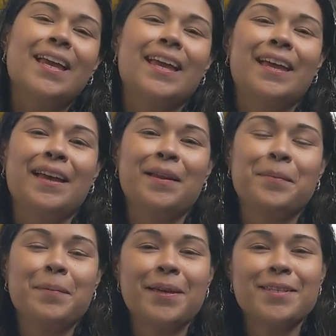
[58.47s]
and
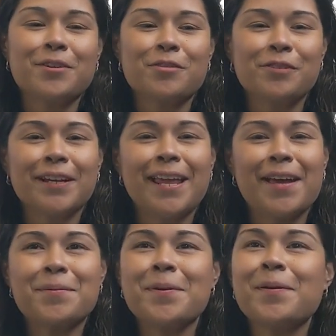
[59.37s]
my best girlfriend
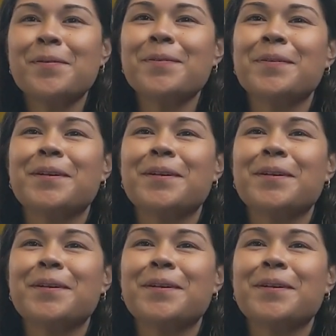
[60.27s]
Annabelle